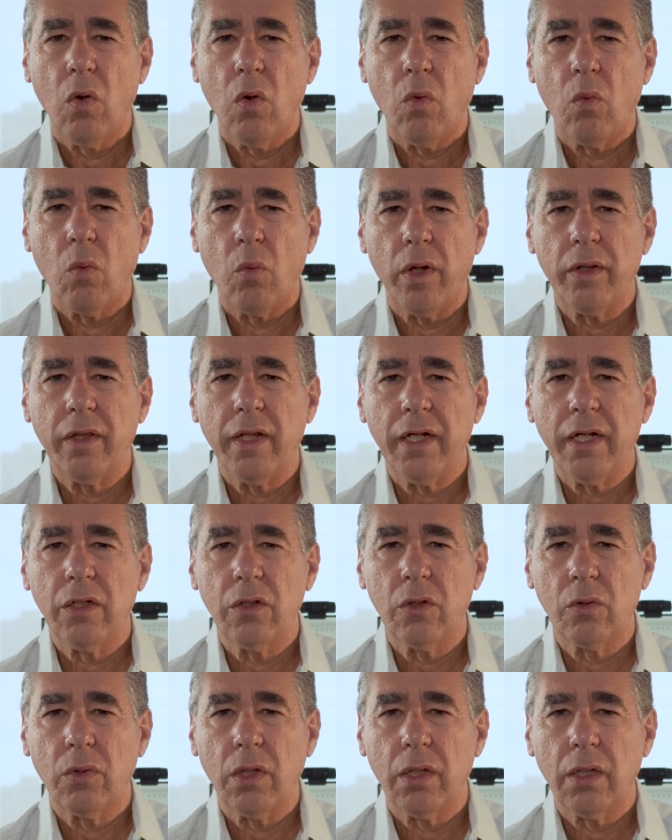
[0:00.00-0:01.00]
when they
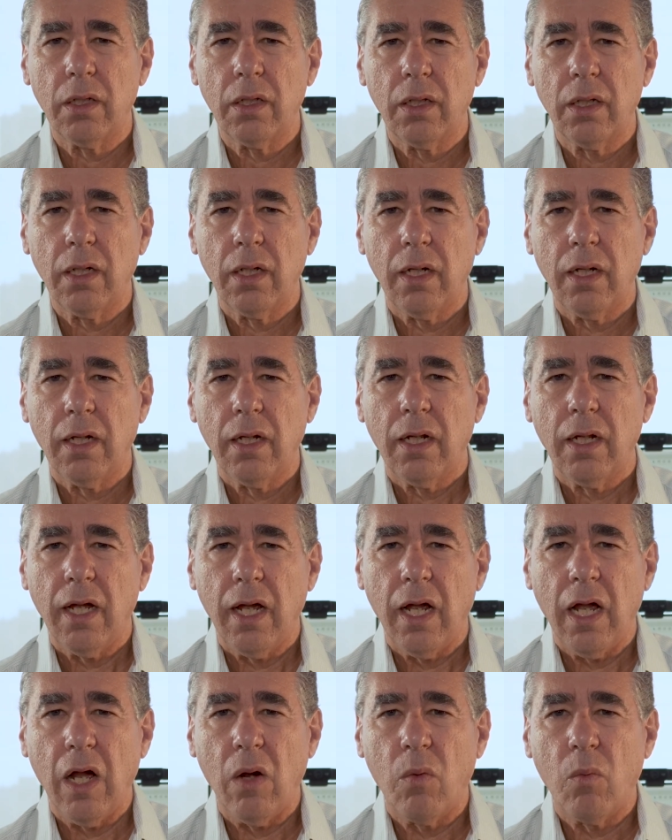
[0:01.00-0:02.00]
knew it,
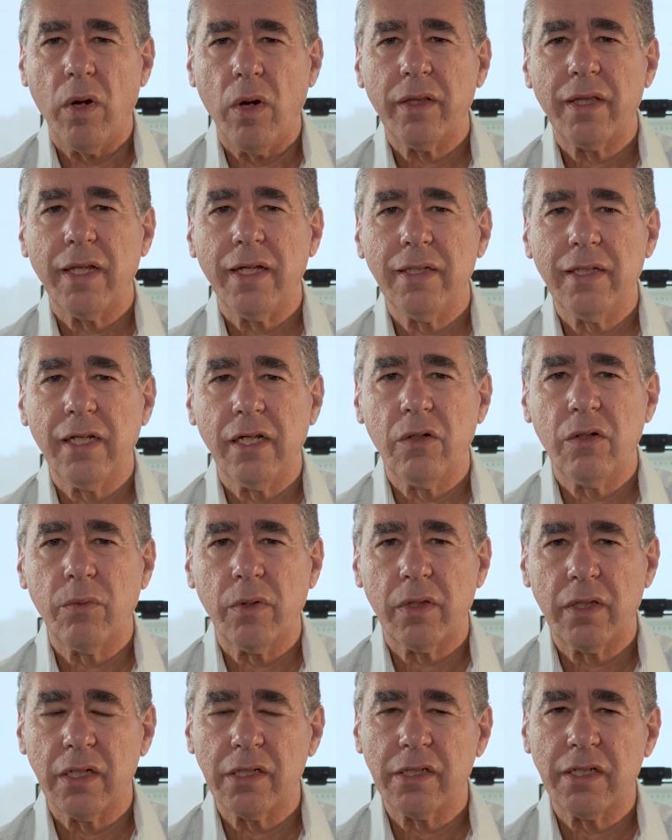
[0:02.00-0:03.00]
and what they did
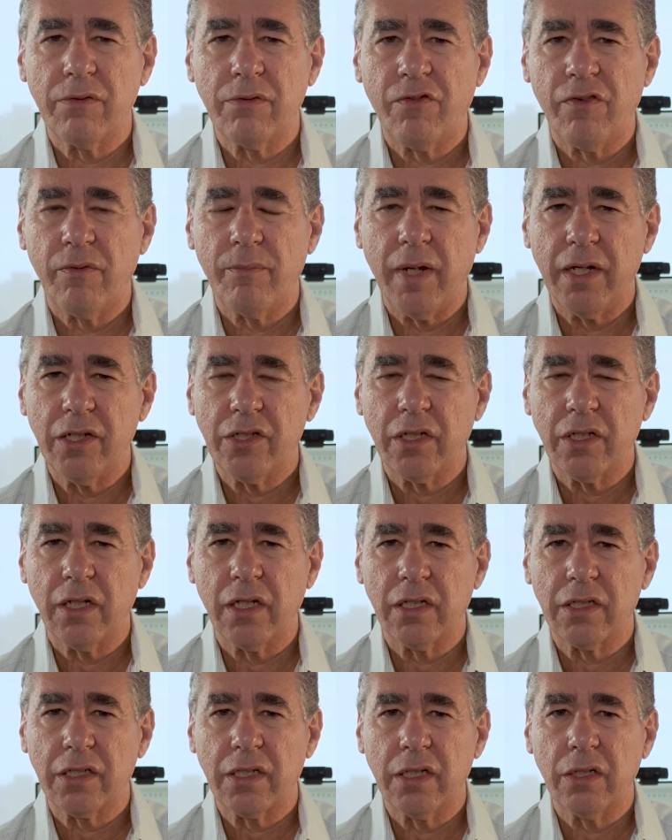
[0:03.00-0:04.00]
with this information
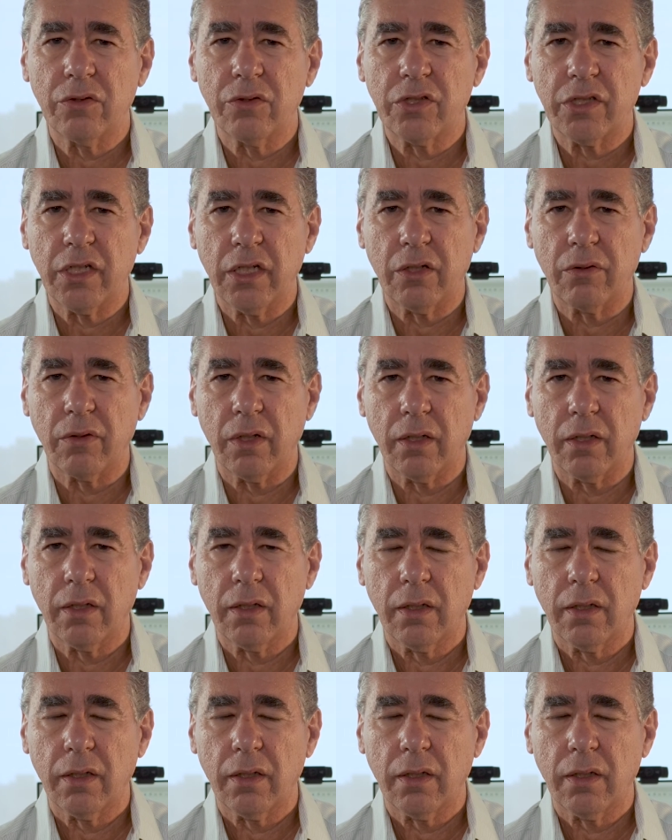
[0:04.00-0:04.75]
is still secret.